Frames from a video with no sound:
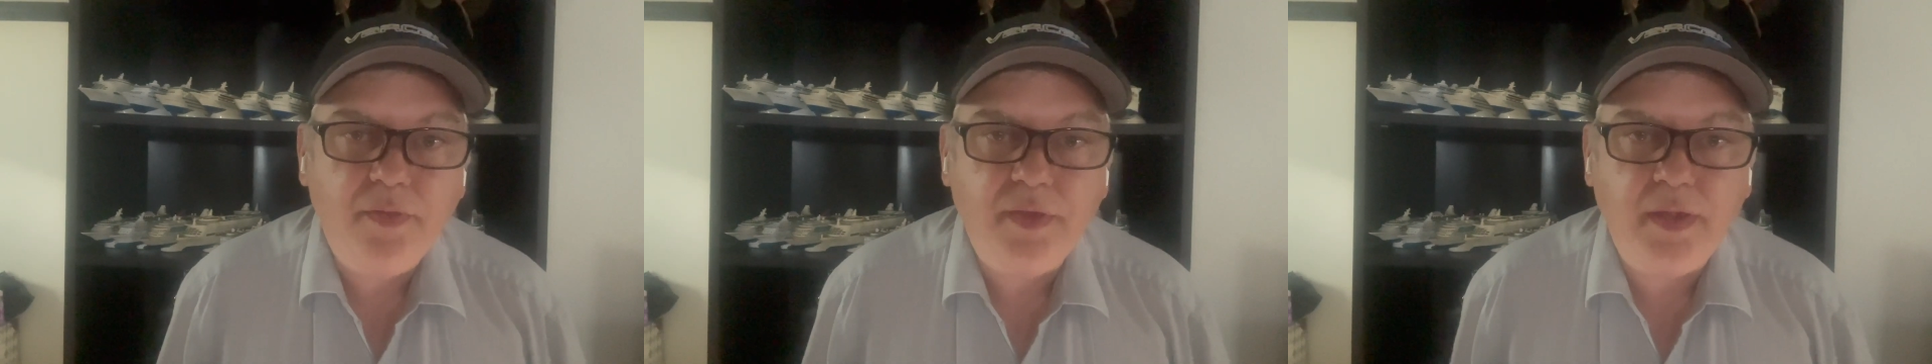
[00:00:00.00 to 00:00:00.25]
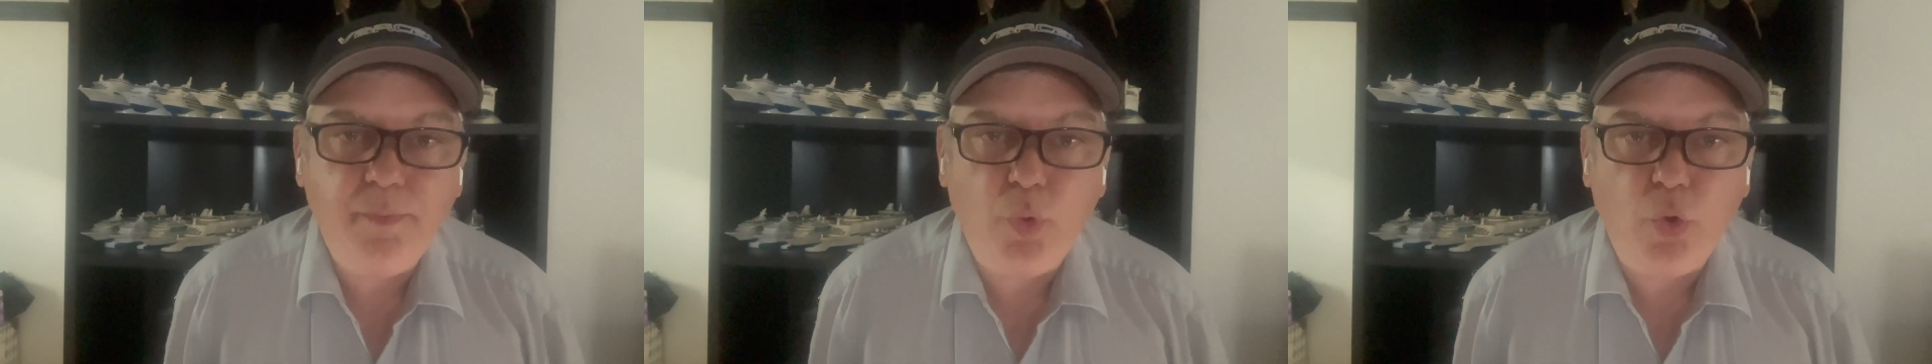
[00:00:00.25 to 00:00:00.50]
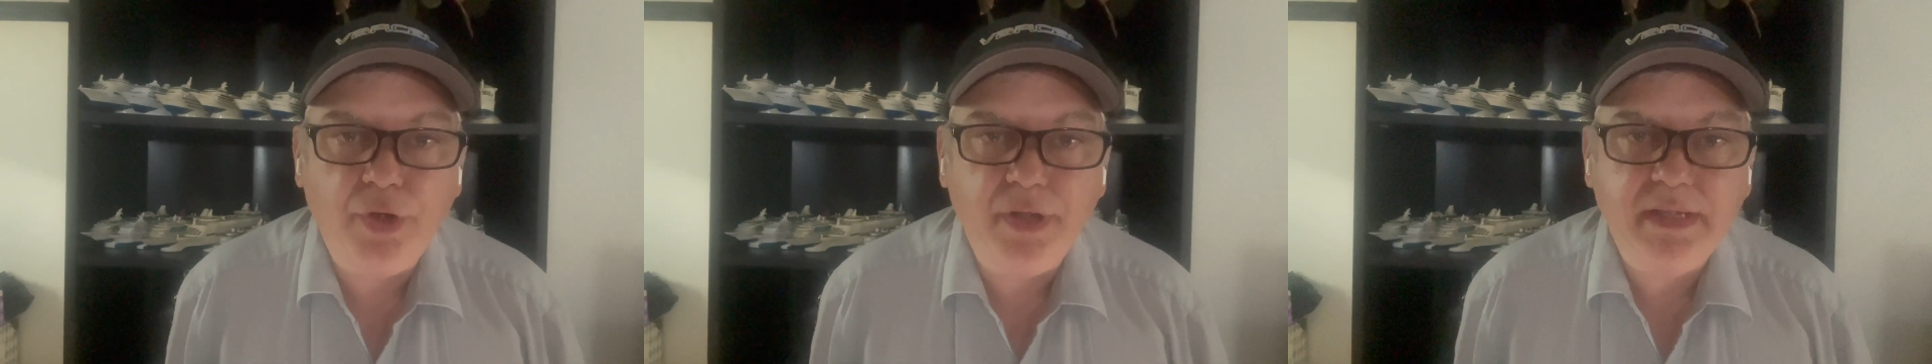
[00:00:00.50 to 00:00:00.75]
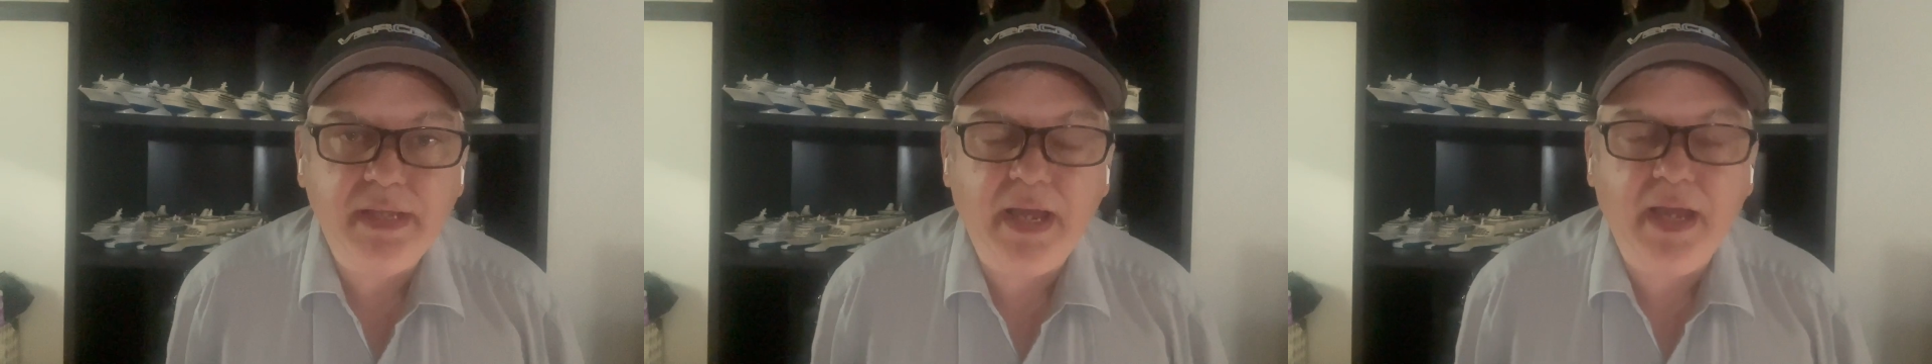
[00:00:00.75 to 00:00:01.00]
the boarding
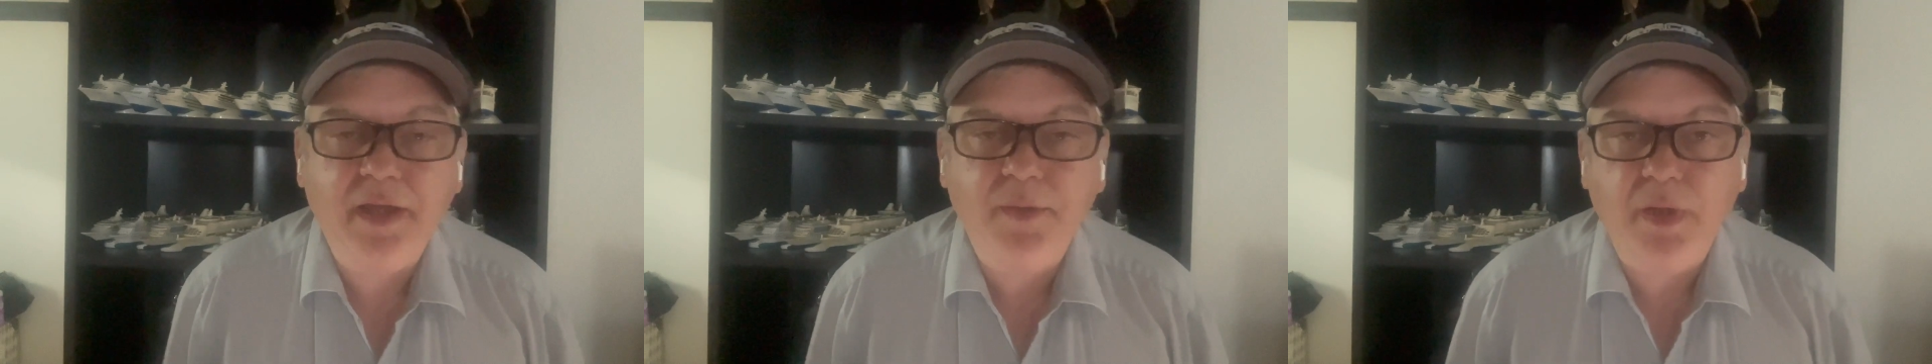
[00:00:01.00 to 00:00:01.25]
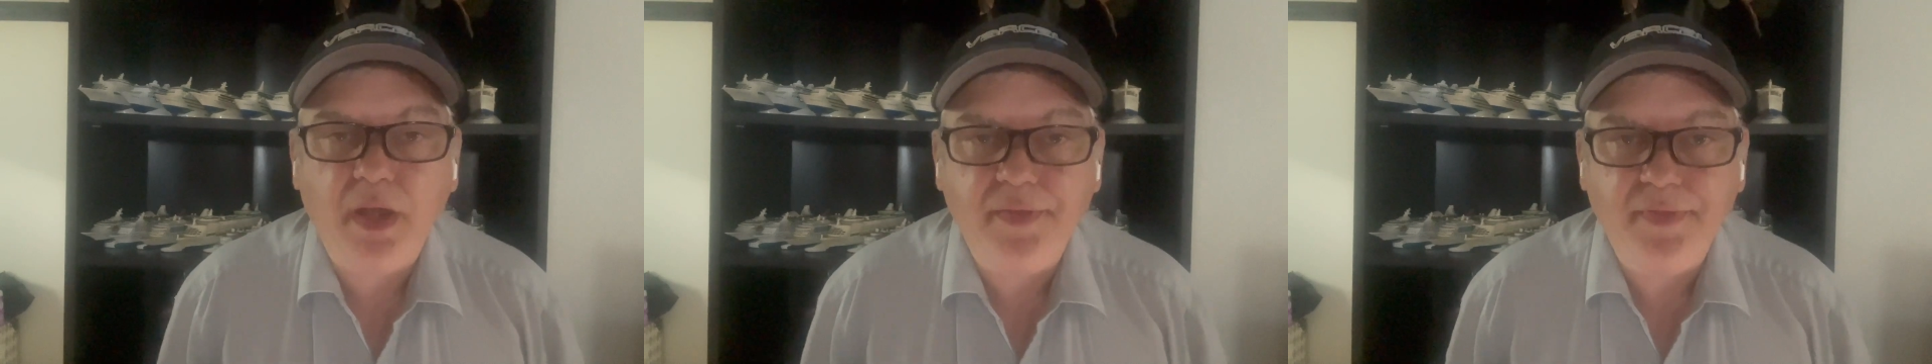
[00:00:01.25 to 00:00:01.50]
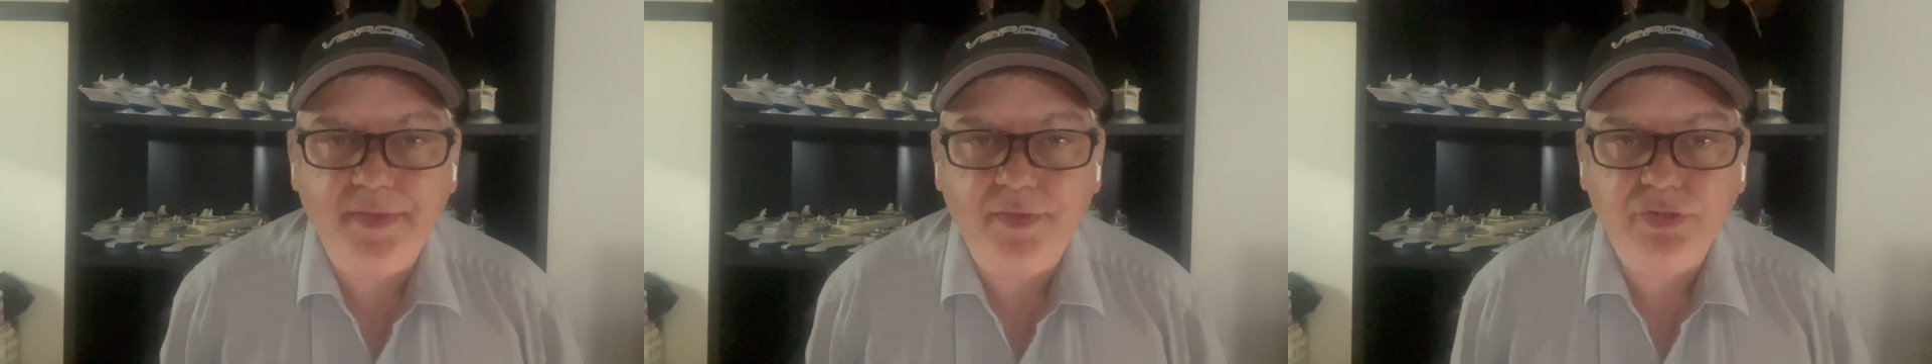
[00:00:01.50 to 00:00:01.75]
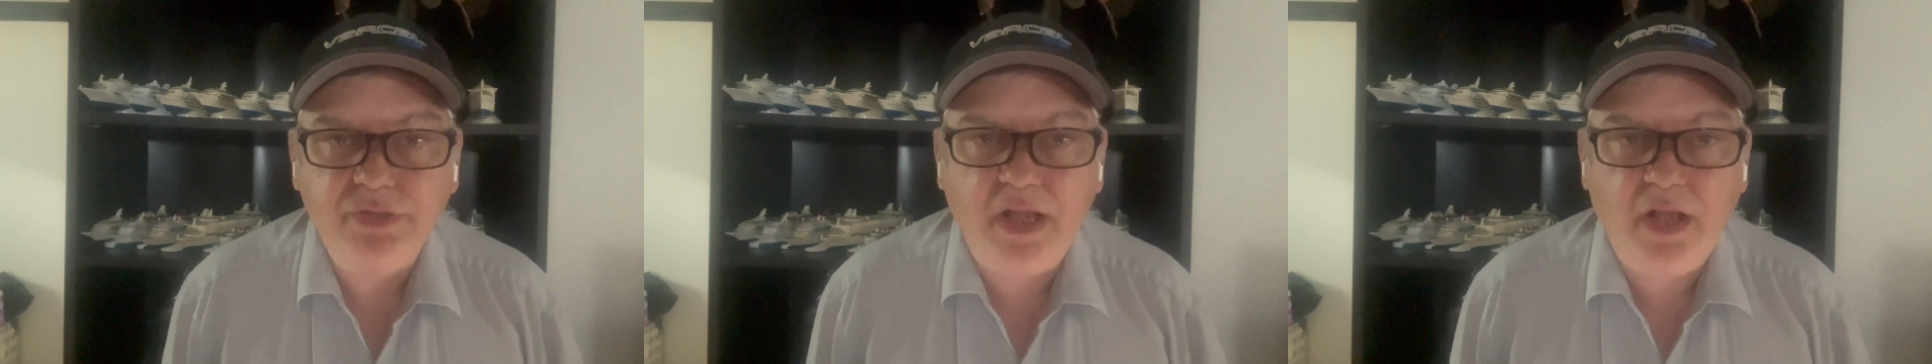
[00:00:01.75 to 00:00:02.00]
time, and then
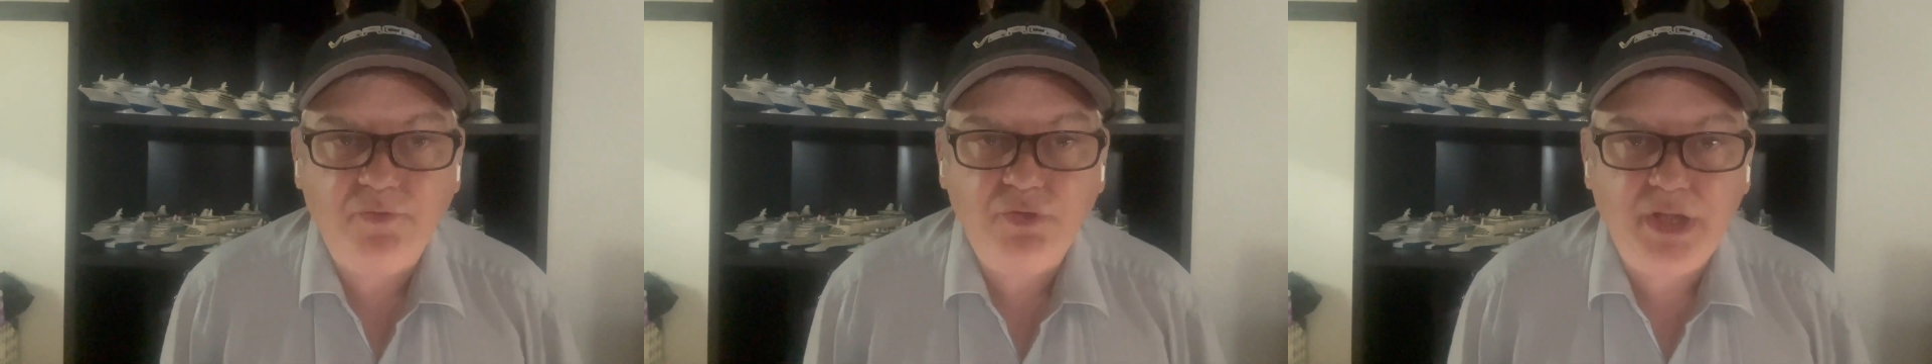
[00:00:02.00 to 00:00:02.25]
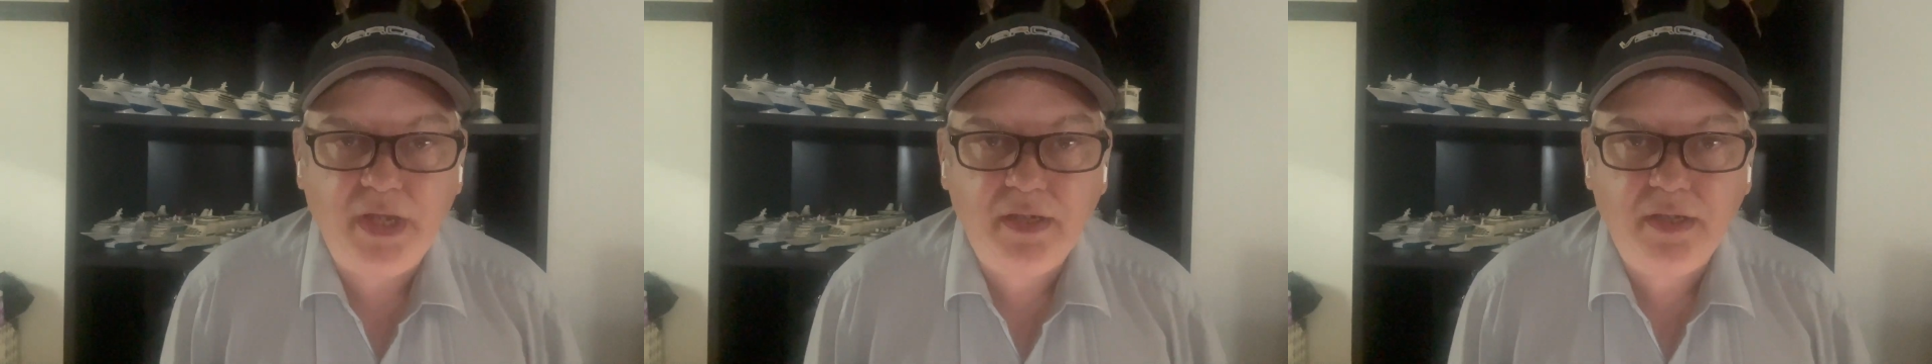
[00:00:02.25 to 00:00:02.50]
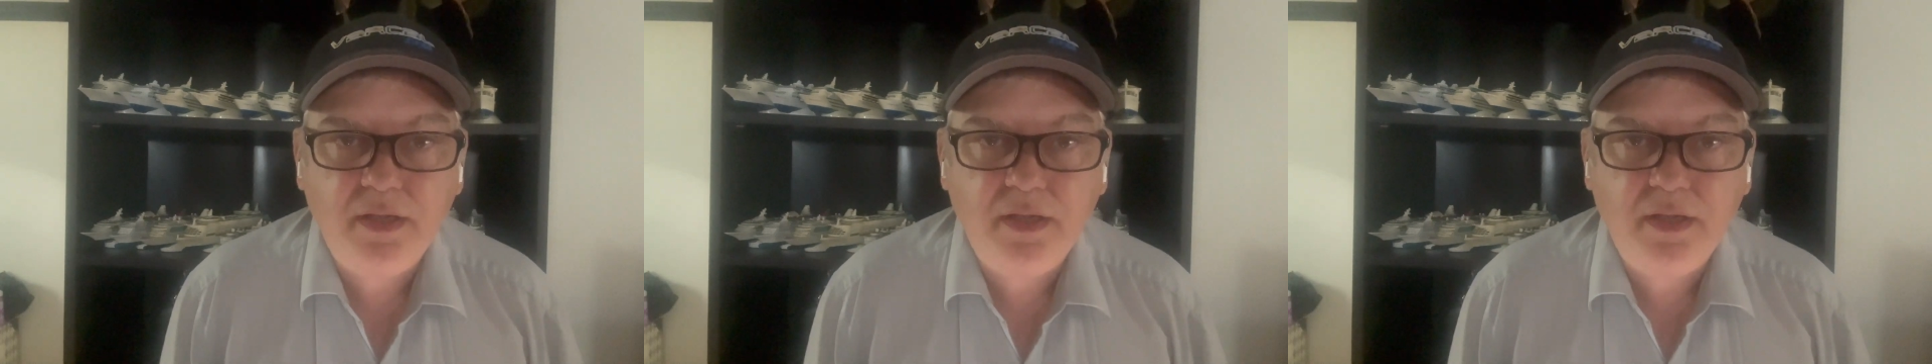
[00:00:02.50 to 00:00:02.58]
there's the health check.